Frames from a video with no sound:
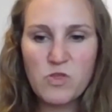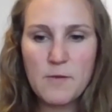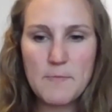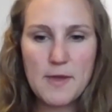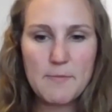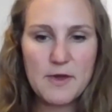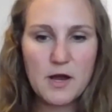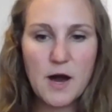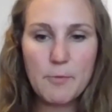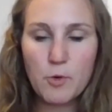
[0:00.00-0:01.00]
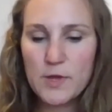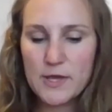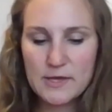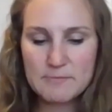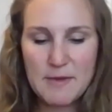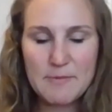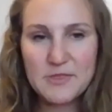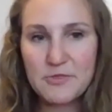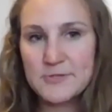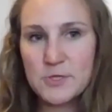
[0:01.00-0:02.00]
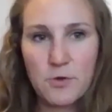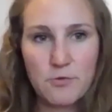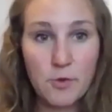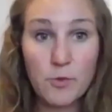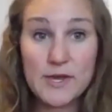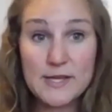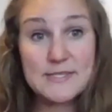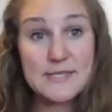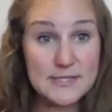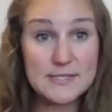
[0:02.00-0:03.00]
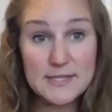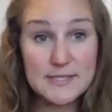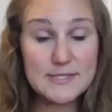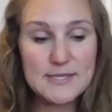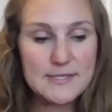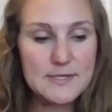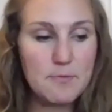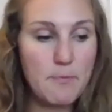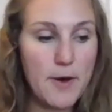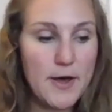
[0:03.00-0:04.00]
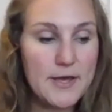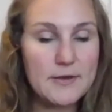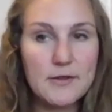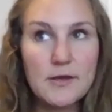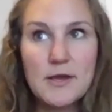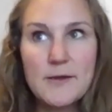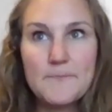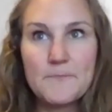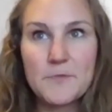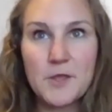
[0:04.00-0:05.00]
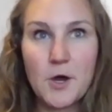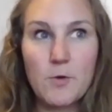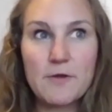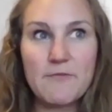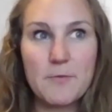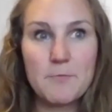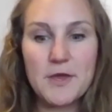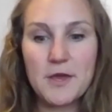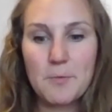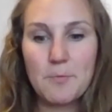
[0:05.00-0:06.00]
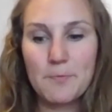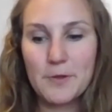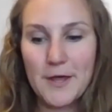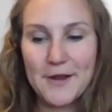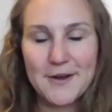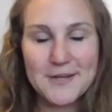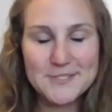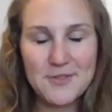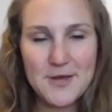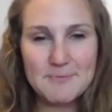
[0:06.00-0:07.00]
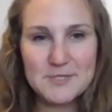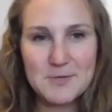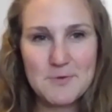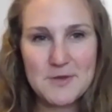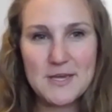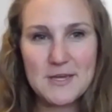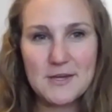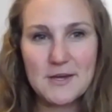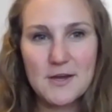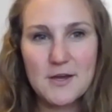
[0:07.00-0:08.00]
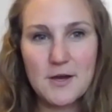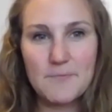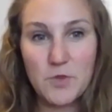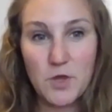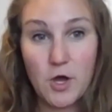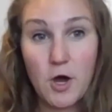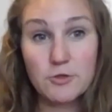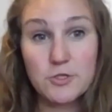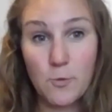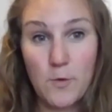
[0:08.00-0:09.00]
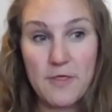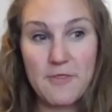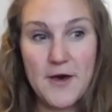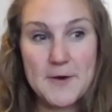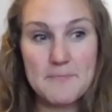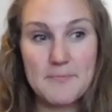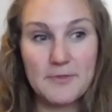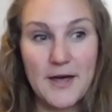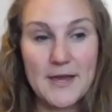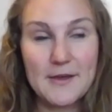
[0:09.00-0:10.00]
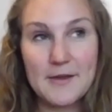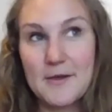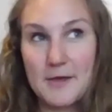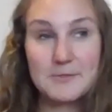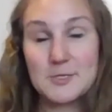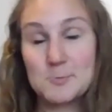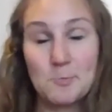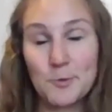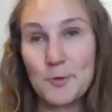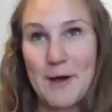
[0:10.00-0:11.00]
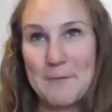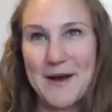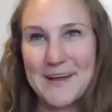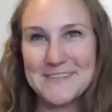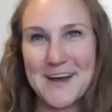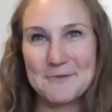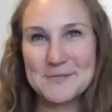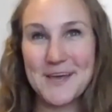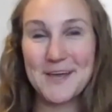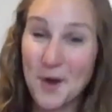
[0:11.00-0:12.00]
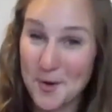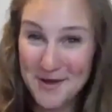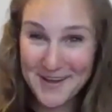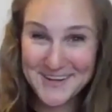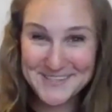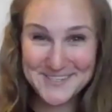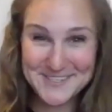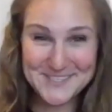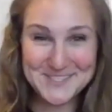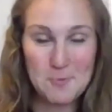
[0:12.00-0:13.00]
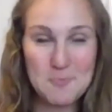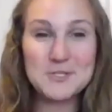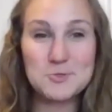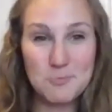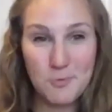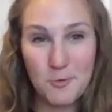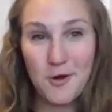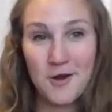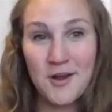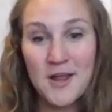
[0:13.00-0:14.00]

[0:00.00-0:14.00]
maybe 2 or 3 weekends into the season. But going from being a player under them to being a coach with them, it just blew my mind. I was like, oh my gosh, there's so much more